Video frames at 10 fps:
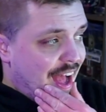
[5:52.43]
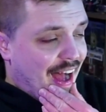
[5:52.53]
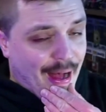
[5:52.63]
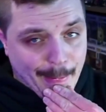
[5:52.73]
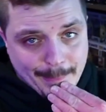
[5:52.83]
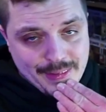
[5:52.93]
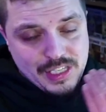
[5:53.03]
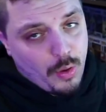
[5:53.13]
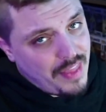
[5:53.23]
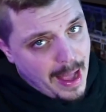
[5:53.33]
Um,
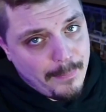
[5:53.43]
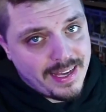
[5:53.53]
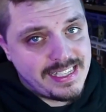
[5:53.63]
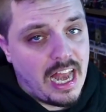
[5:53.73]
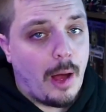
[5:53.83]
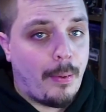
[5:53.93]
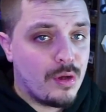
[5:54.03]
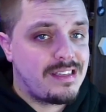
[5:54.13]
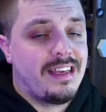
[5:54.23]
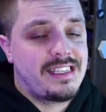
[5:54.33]
so, with that being said, I'll
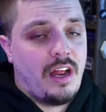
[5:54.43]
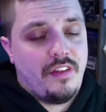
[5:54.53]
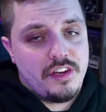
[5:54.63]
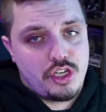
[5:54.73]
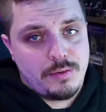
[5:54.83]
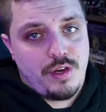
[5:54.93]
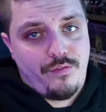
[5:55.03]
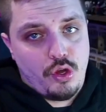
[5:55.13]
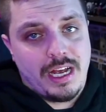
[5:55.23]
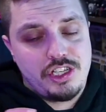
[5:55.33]
post links down in the description for
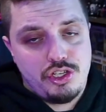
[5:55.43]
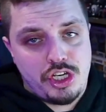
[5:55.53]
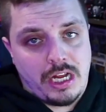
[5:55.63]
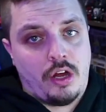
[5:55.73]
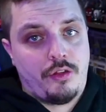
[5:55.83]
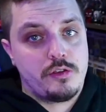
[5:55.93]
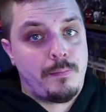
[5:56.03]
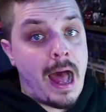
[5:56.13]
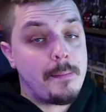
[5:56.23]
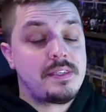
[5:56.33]
you guys to check out those
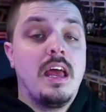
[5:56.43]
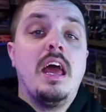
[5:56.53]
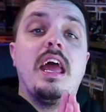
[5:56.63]
pops